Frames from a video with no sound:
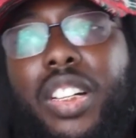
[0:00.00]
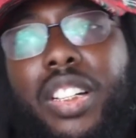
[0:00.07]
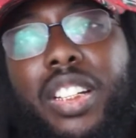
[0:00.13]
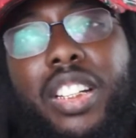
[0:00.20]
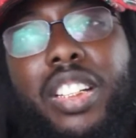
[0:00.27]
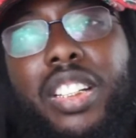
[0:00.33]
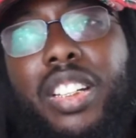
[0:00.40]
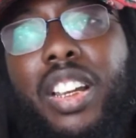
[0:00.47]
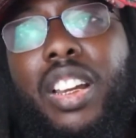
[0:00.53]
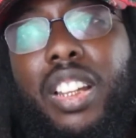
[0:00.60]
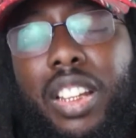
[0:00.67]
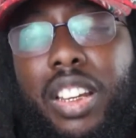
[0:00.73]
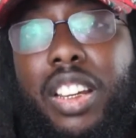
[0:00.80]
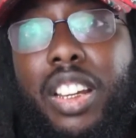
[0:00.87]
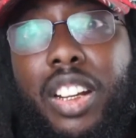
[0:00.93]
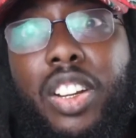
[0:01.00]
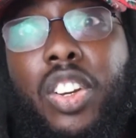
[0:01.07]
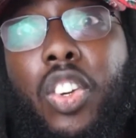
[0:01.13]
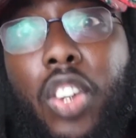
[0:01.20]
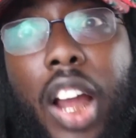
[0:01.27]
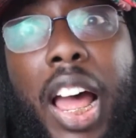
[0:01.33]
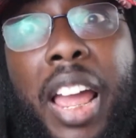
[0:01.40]
He gonna do
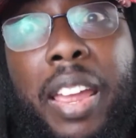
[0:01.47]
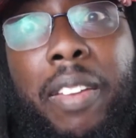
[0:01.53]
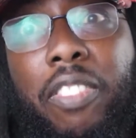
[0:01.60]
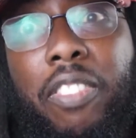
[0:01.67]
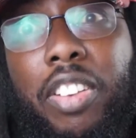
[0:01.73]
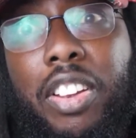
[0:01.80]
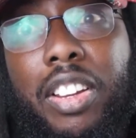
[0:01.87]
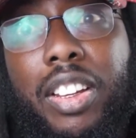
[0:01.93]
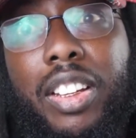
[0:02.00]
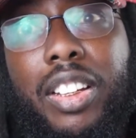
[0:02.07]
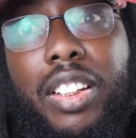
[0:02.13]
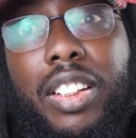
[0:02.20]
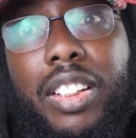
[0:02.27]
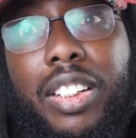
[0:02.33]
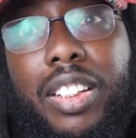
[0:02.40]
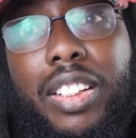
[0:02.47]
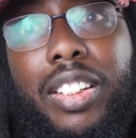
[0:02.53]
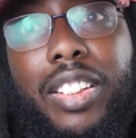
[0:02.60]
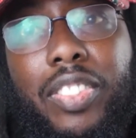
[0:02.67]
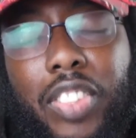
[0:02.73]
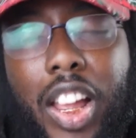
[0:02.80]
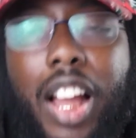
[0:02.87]
life.
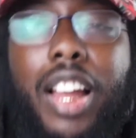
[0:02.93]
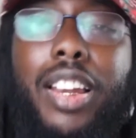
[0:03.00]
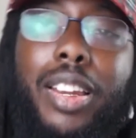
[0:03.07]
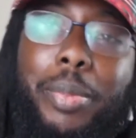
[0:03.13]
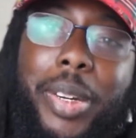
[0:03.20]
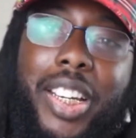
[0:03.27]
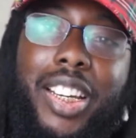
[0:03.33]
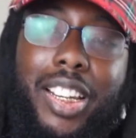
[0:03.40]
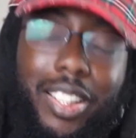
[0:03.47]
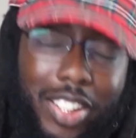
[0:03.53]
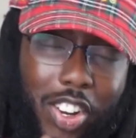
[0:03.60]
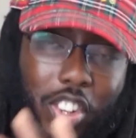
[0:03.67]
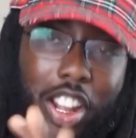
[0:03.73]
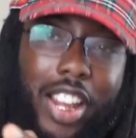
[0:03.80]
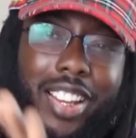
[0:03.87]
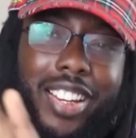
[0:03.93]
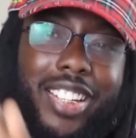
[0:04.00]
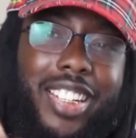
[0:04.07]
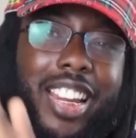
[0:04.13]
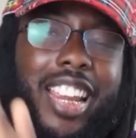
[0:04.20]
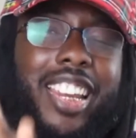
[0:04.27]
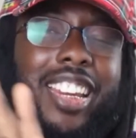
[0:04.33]
Nah, let's
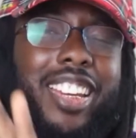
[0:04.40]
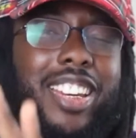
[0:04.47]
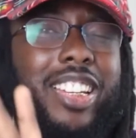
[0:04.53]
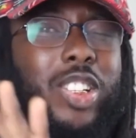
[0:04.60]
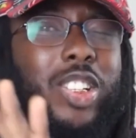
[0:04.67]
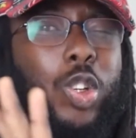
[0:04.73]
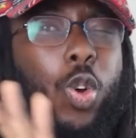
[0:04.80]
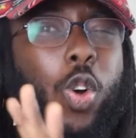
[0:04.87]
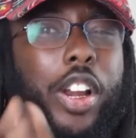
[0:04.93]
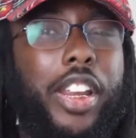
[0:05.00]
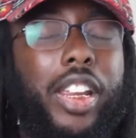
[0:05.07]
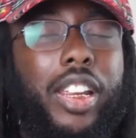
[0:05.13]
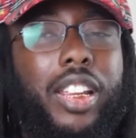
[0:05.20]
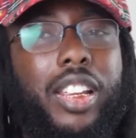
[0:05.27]
say he does 20.